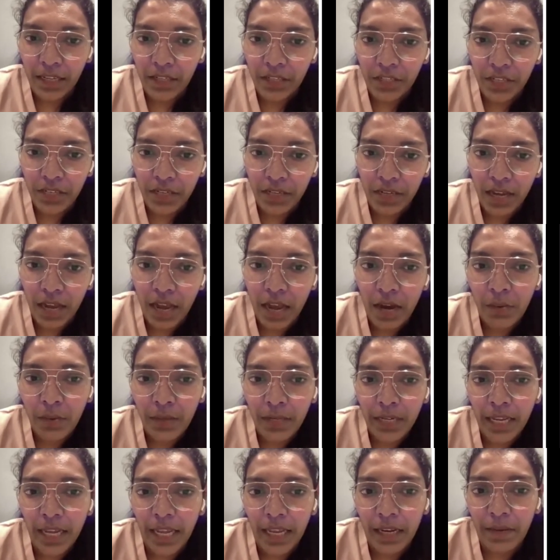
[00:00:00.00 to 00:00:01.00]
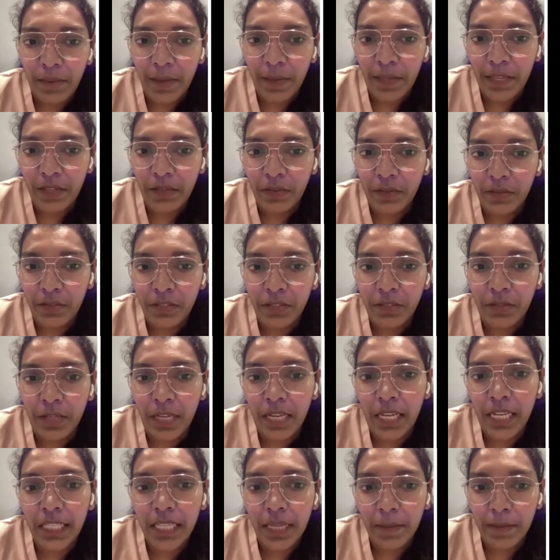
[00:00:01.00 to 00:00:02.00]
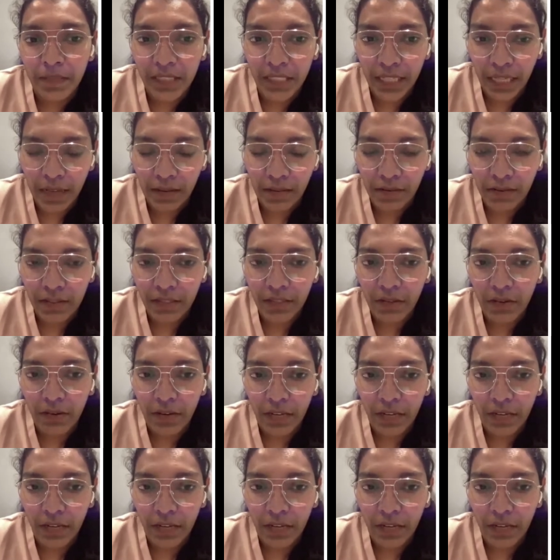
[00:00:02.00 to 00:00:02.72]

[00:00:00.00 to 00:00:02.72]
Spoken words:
teaching how it can be used to heal themselves